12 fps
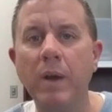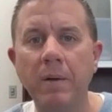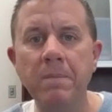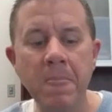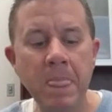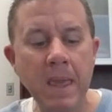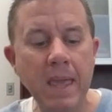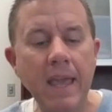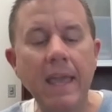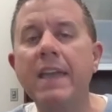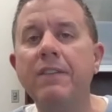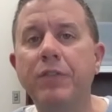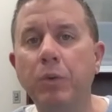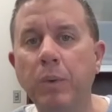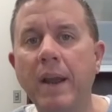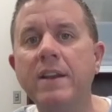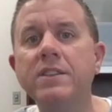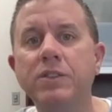Well, if the
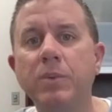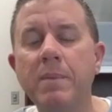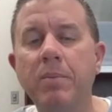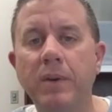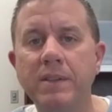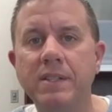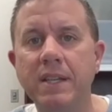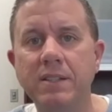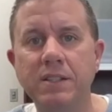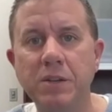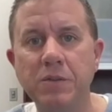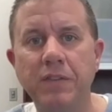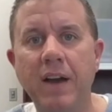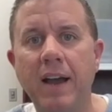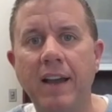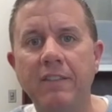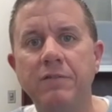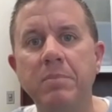rate is
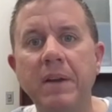3.625,